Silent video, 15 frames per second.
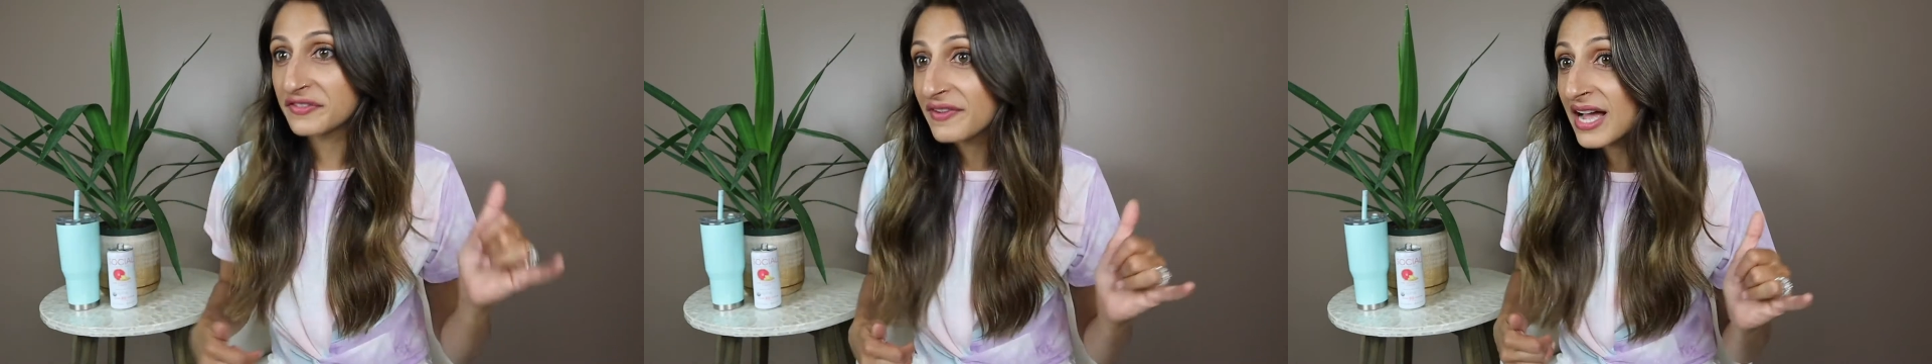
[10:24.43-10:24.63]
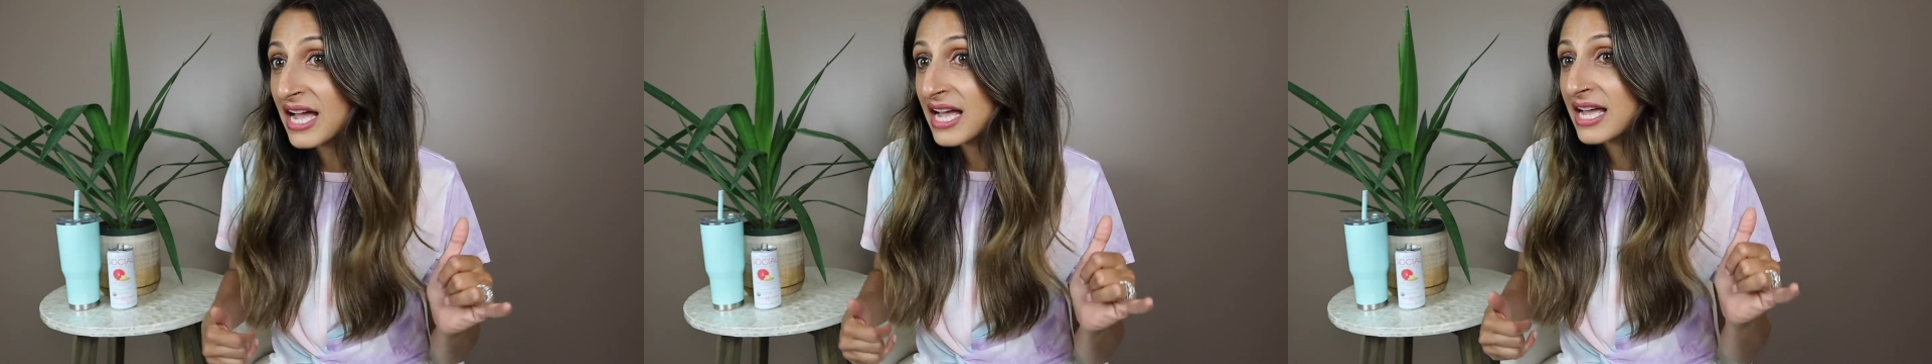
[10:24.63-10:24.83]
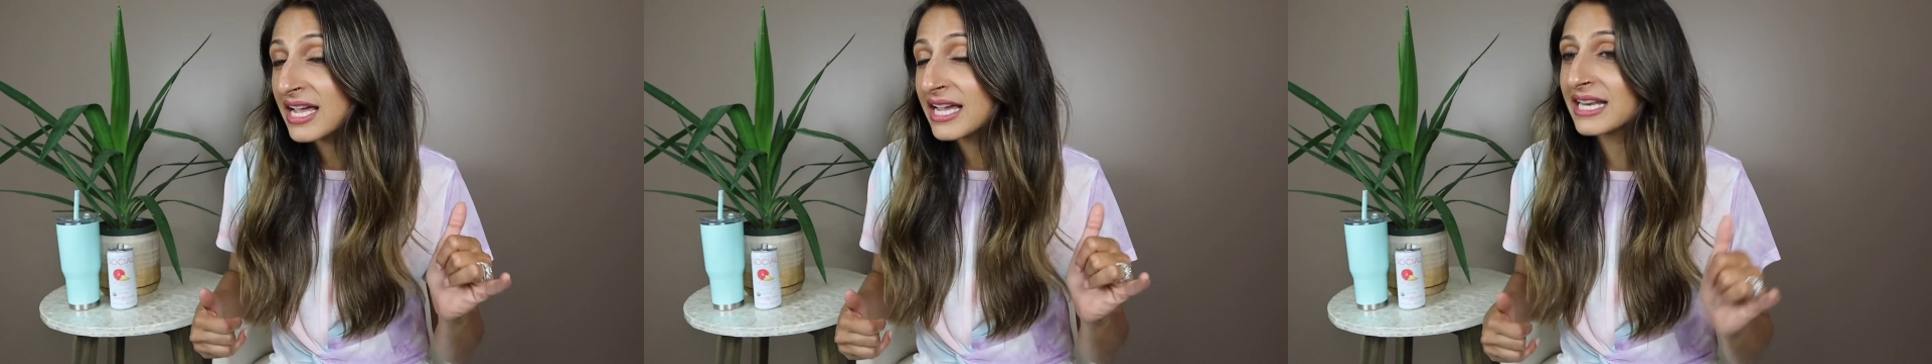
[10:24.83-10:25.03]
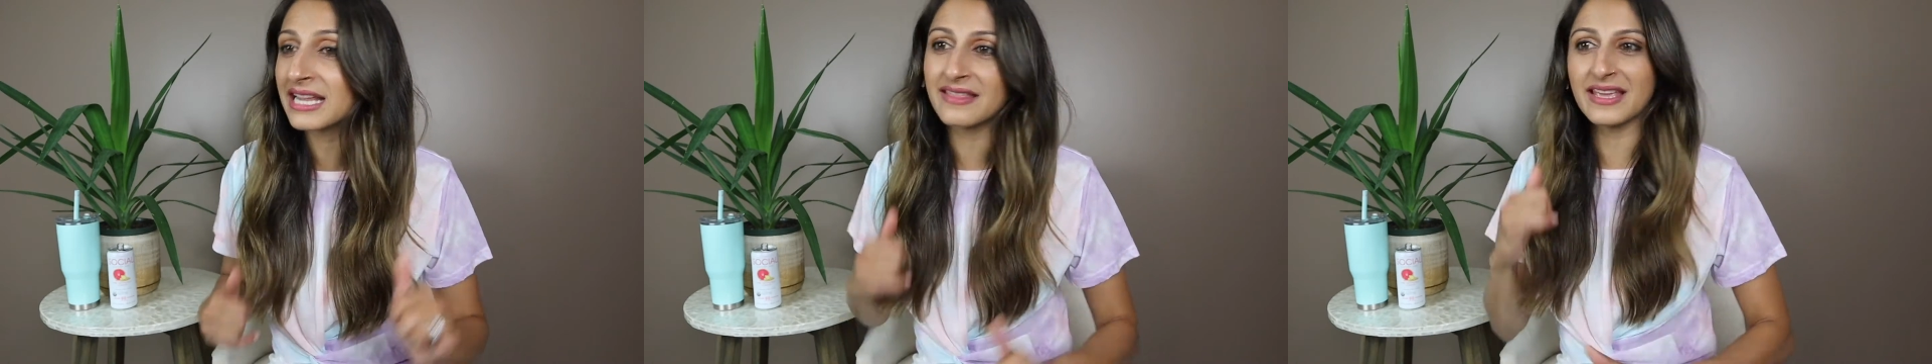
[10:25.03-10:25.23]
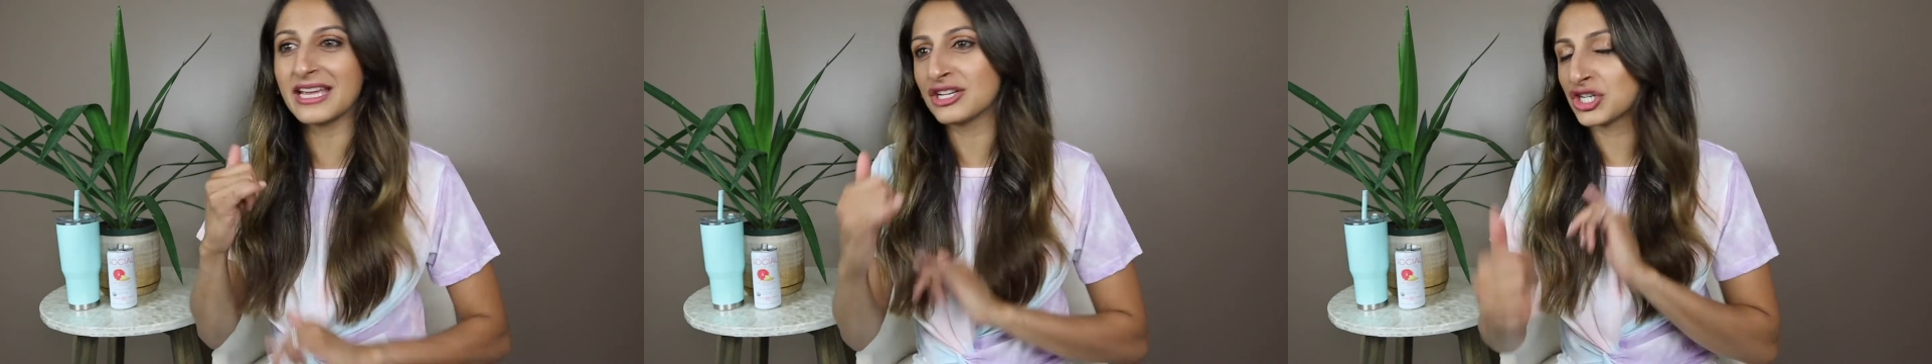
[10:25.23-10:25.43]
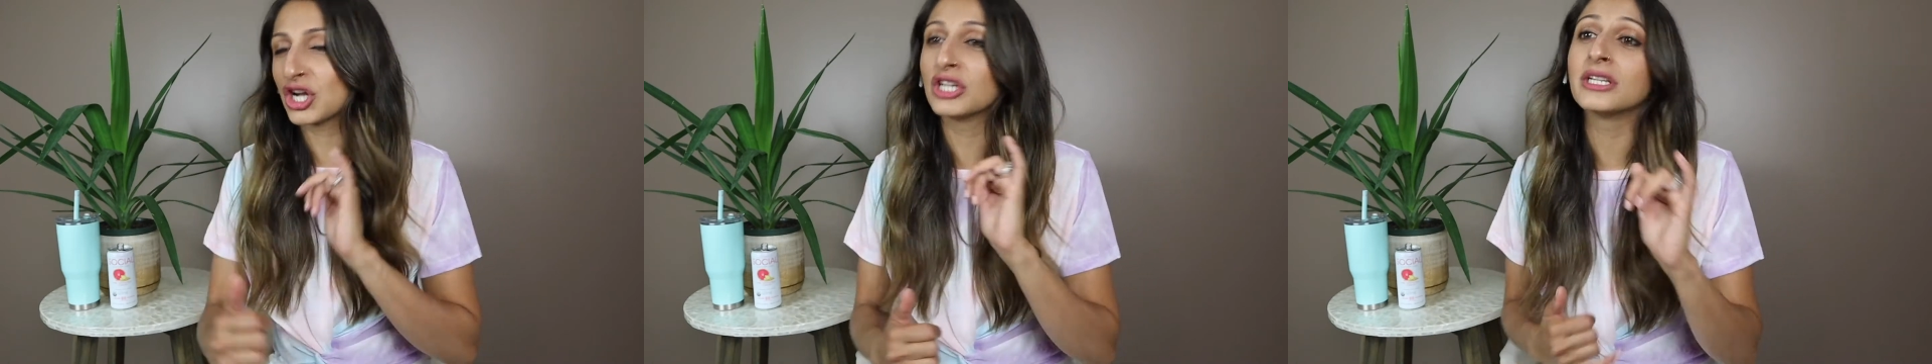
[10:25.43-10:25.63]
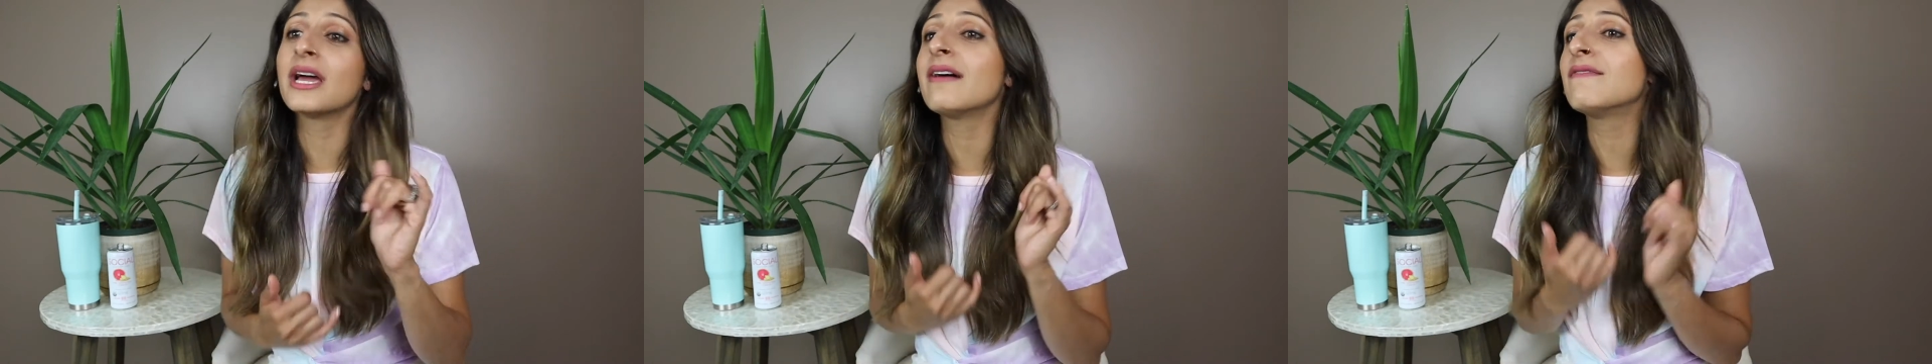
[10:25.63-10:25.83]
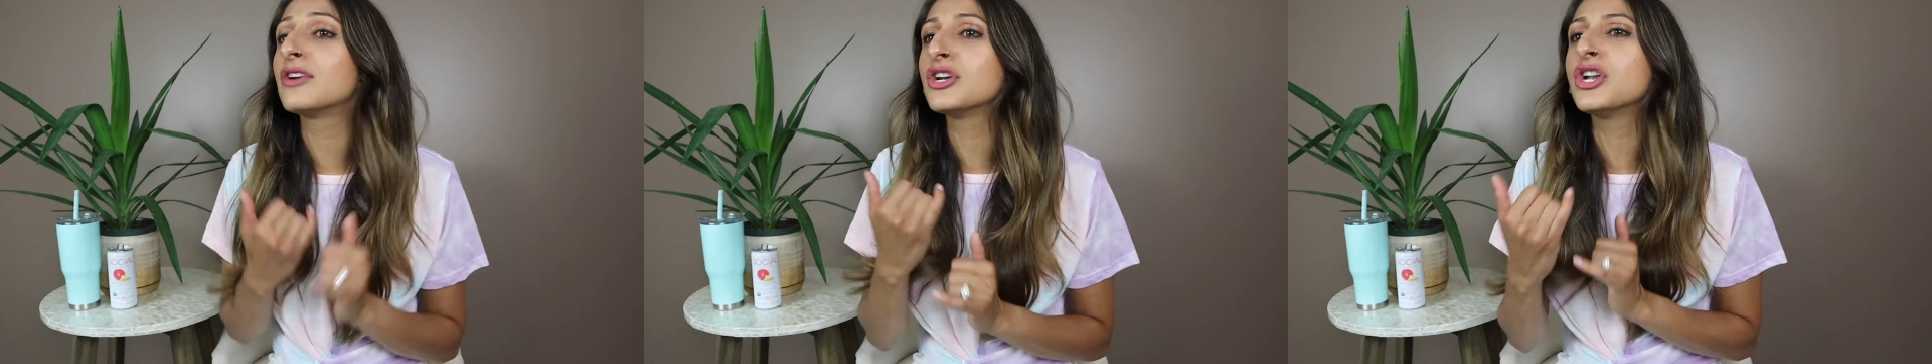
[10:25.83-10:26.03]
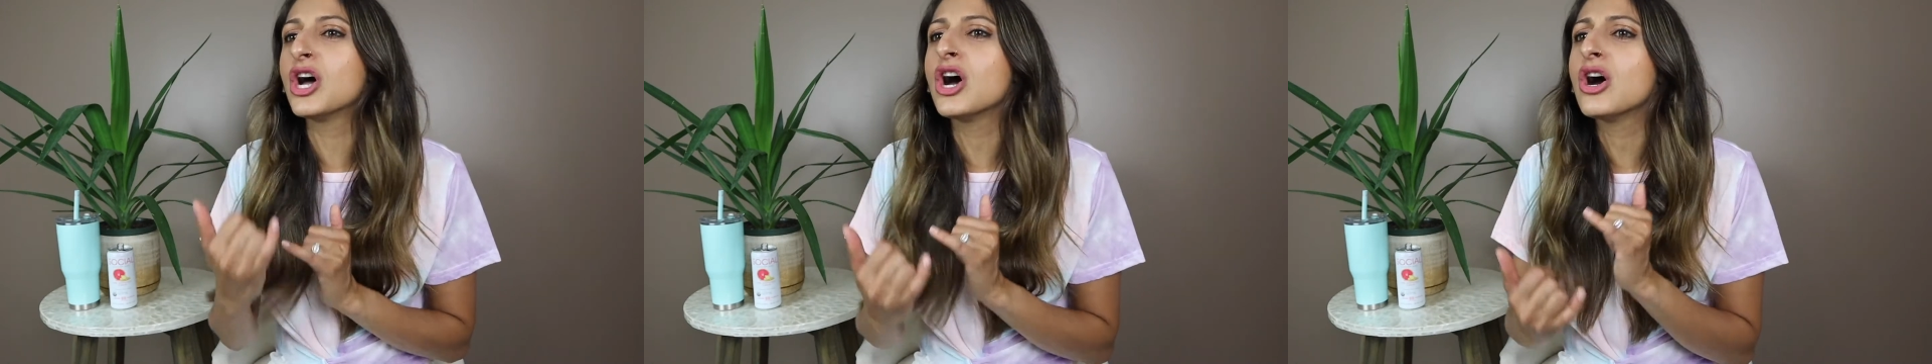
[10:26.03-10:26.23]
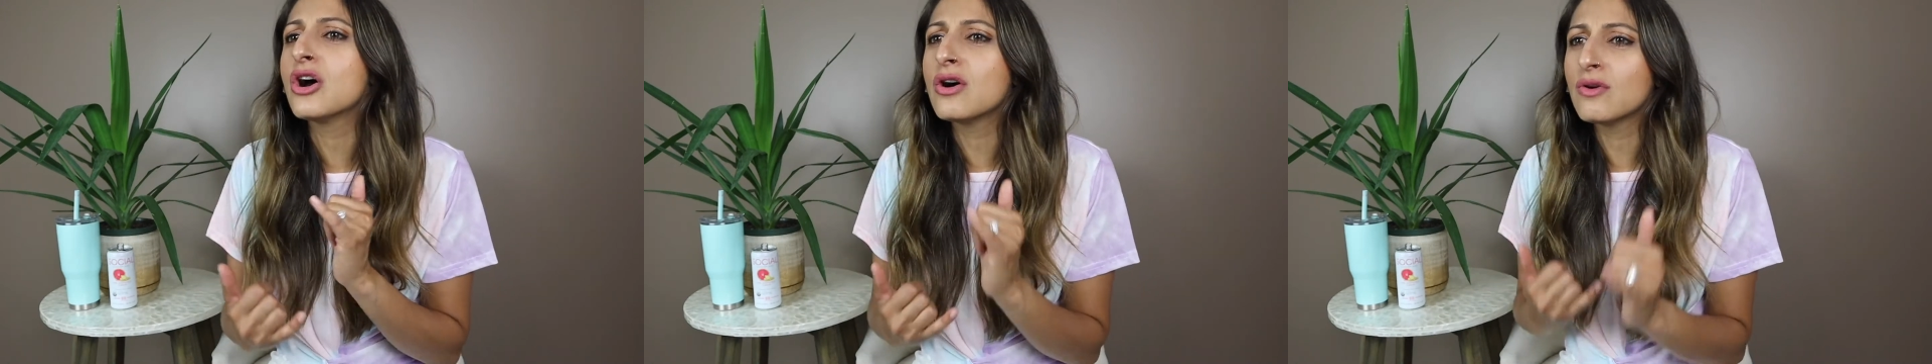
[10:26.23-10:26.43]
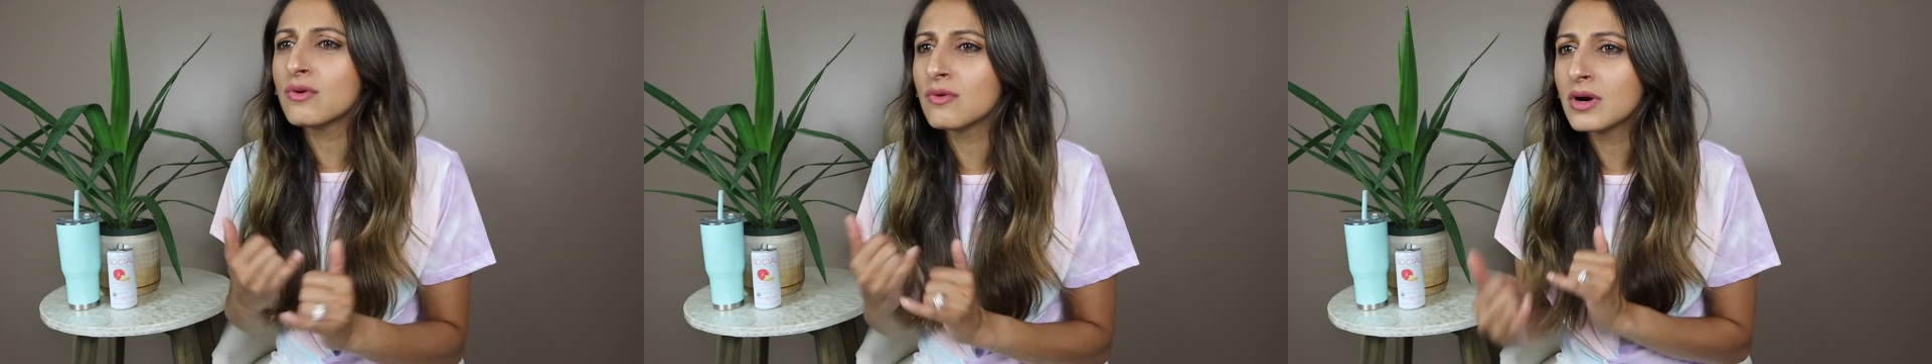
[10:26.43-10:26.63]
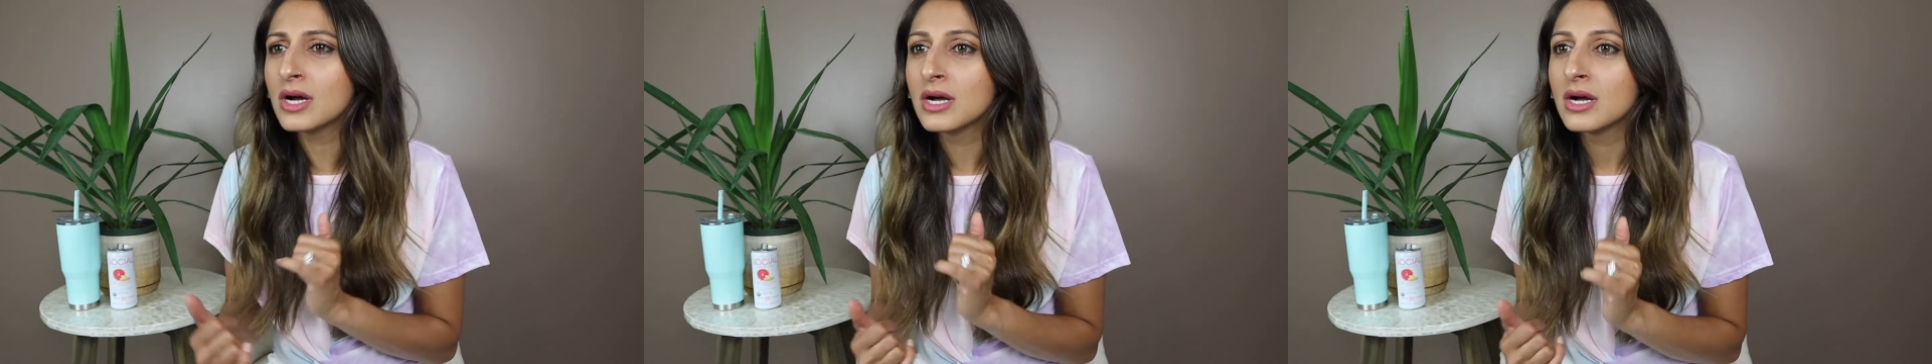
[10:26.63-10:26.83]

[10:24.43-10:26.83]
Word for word: is fine and they shall never know